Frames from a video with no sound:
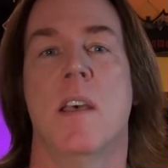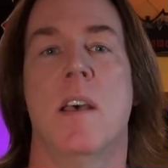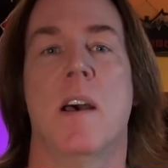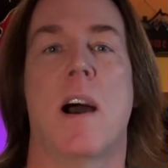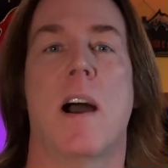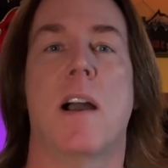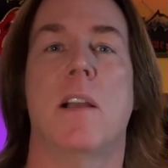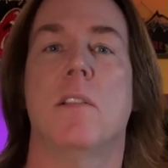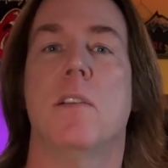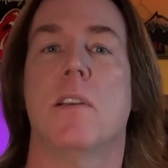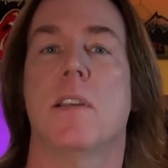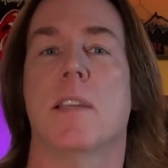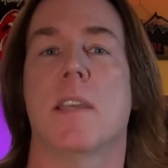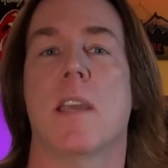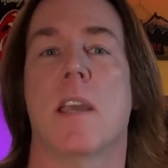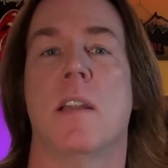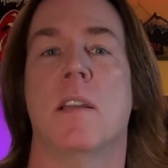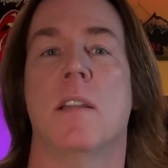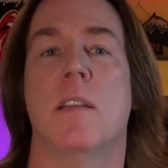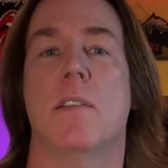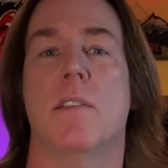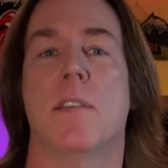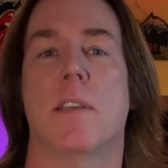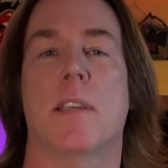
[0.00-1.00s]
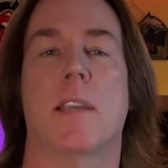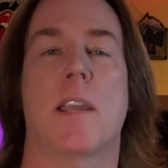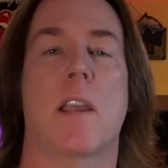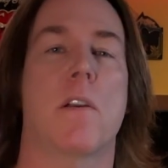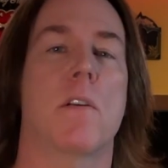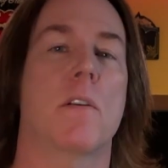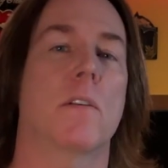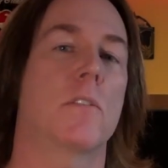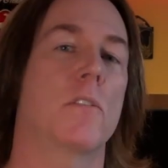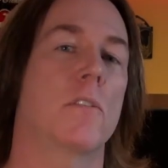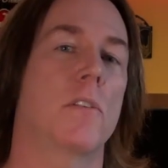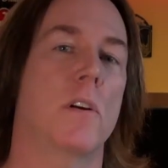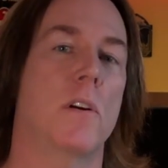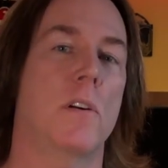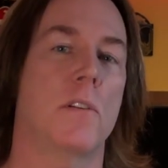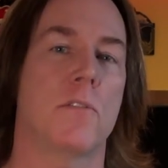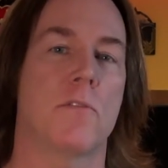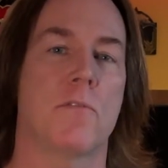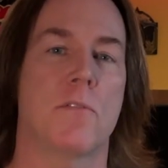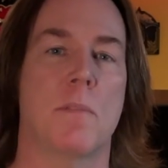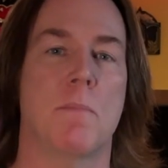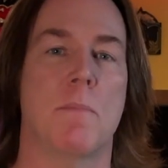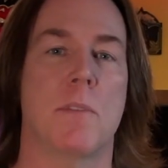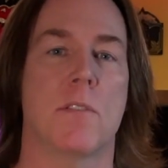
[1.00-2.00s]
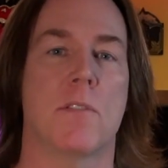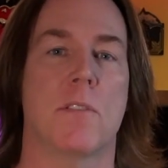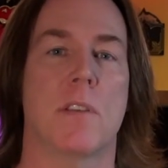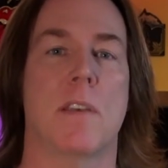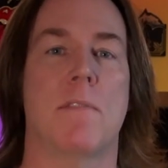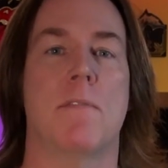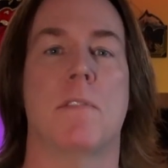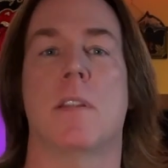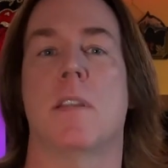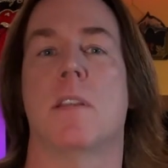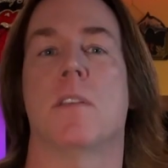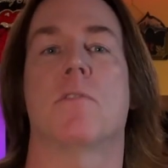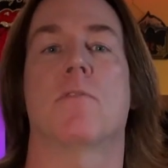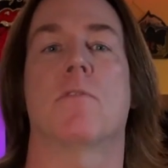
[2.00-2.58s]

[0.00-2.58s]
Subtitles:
I like any of the character dolls from the 70s,